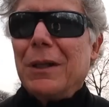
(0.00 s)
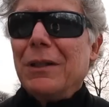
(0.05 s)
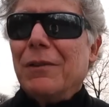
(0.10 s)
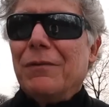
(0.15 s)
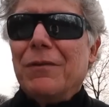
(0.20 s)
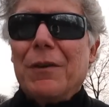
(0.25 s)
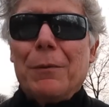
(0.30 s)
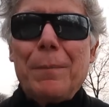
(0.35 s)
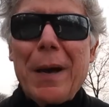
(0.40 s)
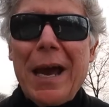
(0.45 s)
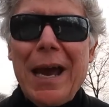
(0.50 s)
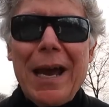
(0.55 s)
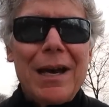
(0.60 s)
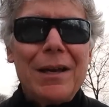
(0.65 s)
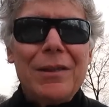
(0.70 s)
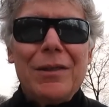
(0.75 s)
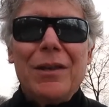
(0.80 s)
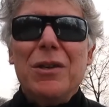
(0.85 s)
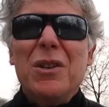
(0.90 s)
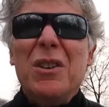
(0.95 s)
a wonderful
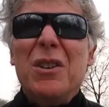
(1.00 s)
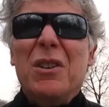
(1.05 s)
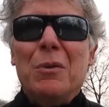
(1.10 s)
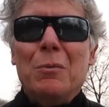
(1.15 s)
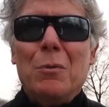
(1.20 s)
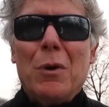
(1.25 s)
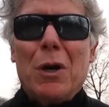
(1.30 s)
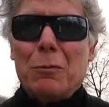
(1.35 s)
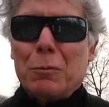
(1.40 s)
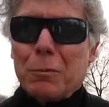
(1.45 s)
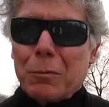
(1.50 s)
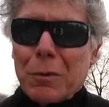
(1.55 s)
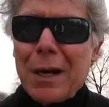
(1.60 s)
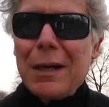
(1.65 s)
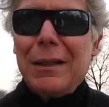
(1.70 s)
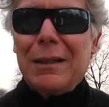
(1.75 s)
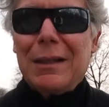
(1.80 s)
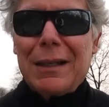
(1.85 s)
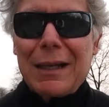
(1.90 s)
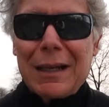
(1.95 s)
path that you can walk
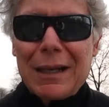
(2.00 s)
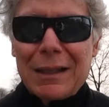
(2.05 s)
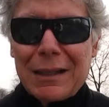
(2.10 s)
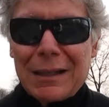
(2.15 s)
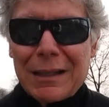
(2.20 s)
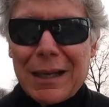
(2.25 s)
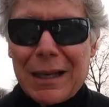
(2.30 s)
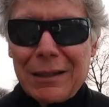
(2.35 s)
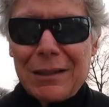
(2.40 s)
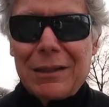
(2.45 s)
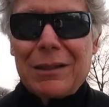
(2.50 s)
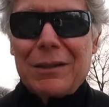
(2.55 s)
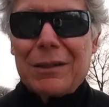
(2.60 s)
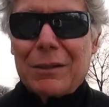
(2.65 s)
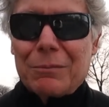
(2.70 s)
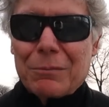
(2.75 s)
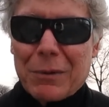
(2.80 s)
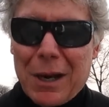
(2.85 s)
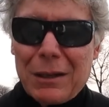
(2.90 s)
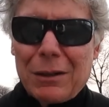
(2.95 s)
right against
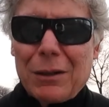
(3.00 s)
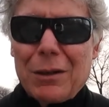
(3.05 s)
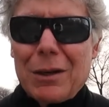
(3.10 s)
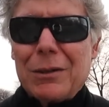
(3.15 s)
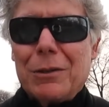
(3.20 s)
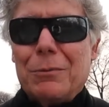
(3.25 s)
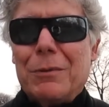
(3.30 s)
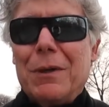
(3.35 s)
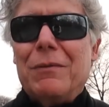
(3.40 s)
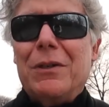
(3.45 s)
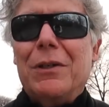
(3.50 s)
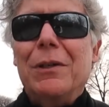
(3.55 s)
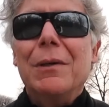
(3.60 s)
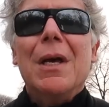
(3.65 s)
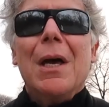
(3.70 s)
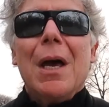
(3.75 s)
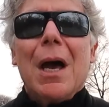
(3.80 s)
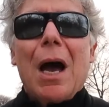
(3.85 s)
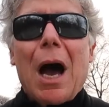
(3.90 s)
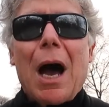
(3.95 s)
the, right along the river.
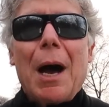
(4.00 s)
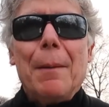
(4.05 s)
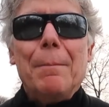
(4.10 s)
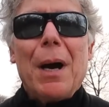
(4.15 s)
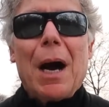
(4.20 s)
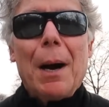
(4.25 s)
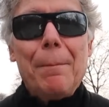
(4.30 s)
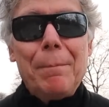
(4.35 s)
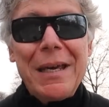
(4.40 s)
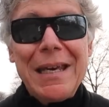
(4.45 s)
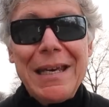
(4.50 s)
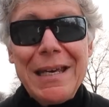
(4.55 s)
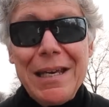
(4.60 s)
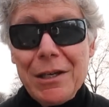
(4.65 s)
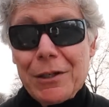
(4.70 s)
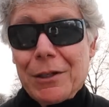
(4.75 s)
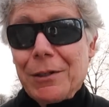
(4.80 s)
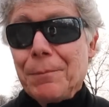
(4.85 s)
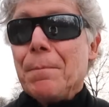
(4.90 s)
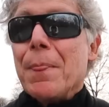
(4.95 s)
Um, up
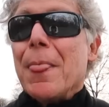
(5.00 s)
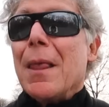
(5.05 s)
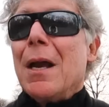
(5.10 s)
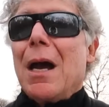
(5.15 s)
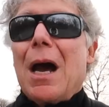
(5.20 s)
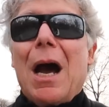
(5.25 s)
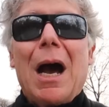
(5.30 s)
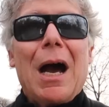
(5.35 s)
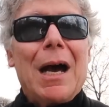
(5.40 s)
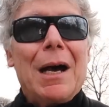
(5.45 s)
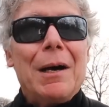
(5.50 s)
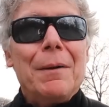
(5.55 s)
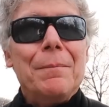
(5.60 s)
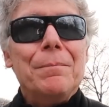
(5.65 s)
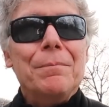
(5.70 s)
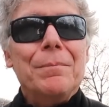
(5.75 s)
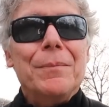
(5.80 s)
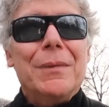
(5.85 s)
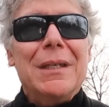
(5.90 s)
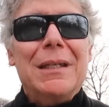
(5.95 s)
here,
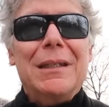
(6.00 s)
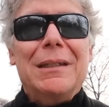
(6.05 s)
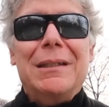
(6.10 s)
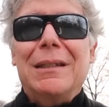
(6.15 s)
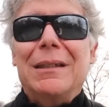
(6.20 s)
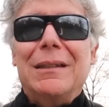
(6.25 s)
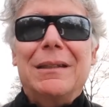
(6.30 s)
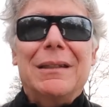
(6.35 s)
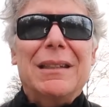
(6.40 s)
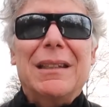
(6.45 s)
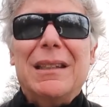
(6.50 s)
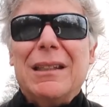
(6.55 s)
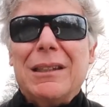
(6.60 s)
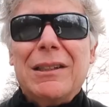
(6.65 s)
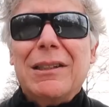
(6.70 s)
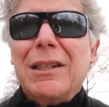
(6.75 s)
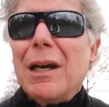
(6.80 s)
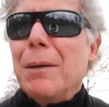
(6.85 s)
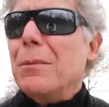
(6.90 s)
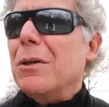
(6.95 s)
um, this is the
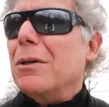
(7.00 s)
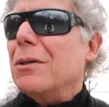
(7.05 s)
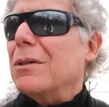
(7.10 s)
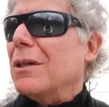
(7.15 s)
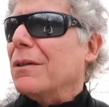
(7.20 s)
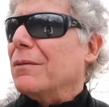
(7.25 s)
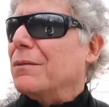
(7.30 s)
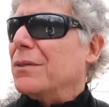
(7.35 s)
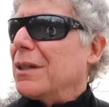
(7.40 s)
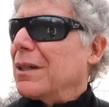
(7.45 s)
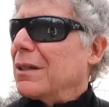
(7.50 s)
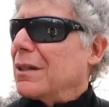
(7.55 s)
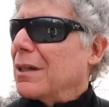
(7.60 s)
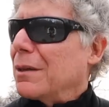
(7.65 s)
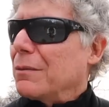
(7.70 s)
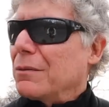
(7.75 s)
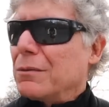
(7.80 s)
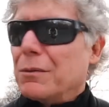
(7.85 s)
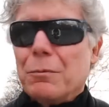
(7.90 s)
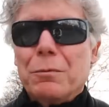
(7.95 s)
summer, the,
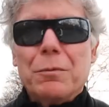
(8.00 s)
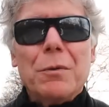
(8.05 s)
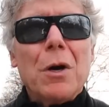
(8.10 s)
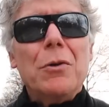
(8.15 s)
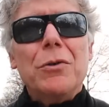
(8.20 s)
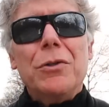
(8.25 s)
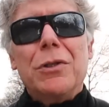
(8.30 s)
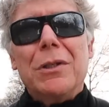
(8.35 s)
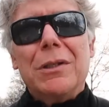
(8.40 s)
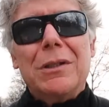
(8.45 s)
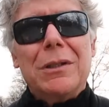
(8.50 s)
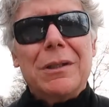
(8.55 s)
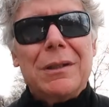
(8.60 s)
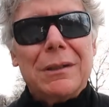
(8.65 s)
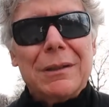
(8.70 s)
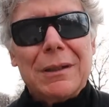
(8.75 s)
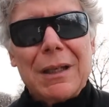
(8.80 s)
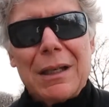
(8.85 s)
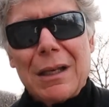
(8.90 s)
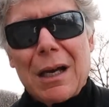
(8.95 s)
the, the roses
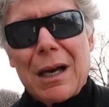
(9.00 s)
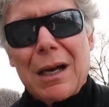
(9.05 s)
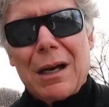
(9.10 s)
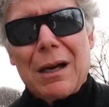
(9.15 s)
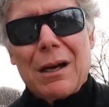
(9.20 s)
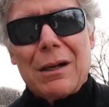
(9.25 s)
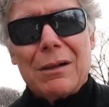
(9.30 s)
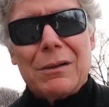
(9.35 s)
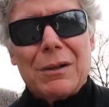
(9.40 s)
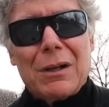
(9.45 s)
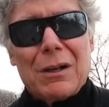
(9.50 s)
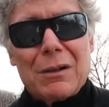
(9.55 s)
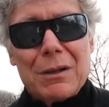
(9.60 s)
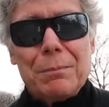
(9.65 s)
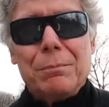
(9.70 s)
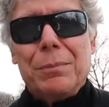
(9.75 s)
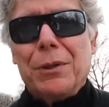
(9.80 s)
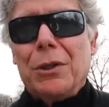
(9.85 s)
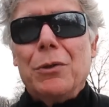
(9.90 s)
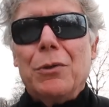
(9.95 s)
and, uh, are,
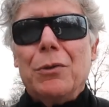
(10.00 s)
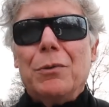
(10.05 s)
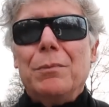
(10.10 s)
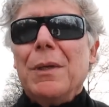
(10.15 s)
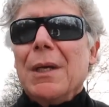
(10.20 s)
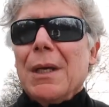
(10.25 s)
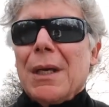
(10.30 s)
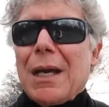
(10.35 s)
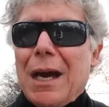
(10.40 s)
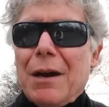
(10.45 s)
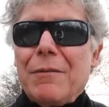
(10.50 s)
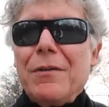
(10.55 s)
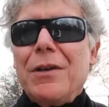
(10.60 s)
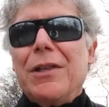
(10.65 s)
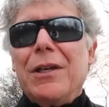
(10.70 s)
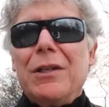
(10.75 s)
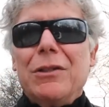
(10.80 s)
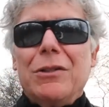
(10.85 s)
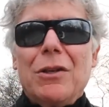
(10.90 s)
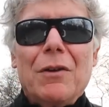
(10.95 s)
are in bloom,
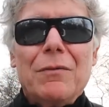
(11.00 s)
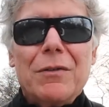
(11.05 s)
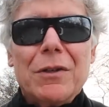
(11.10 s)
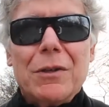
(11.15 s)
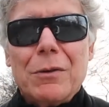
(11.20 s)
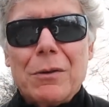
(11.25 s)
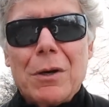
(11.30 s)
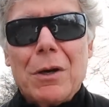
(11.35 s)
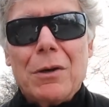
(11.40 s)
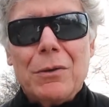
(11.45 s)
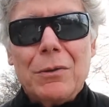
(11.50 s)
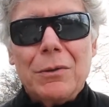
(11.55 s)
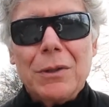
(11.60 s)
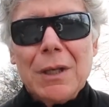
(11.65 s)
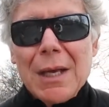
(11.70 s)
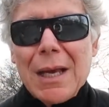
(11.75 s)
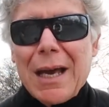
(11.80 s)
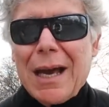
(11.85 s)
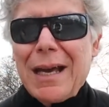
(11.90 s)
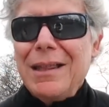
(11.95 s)
everything's overgrown,
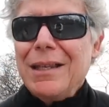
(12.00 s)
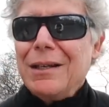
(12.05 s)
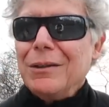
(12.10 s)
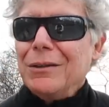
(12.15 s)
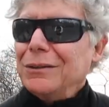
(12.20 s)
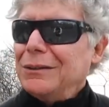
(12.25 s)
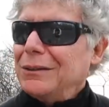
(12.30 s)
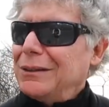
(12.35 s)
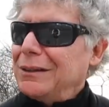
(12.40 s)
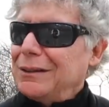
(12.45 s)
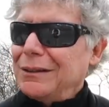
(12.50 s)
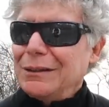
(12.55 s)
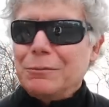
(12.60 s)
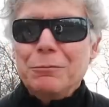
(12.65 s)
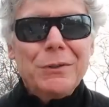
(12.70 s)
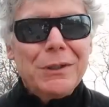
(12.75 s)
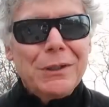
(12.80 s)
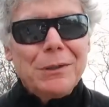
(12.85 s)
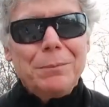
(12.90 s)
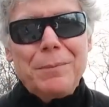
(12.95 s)
and there are just
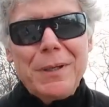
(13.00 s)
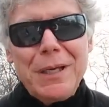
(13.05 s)
real